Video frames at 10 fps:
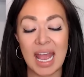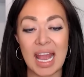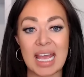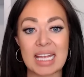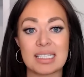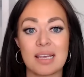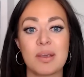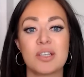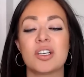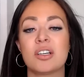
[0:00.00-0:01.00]
And they
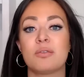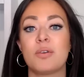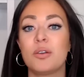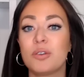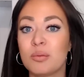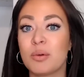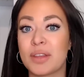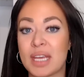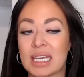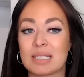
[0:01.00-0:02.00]
may share vulnerable
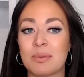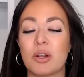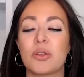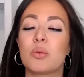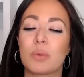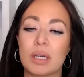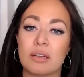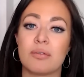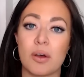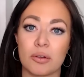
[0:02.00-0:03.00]
things, but not the
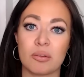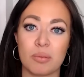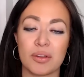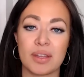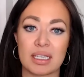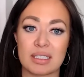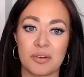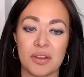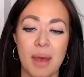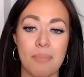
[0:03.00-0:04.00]
real vulnerable things
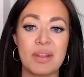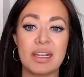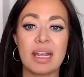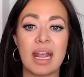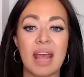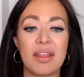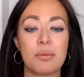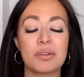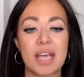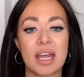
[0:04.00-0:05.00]
for them. And they
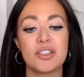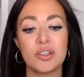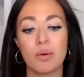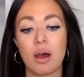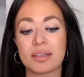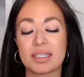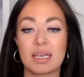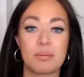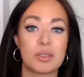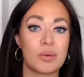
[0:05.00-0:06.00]
will tend to
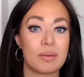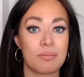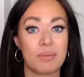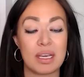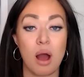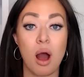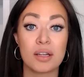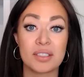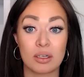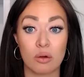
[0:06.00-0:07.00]
oscillate between being
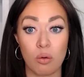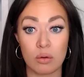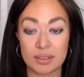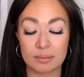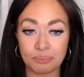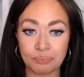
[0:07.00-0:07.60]
hot and cold.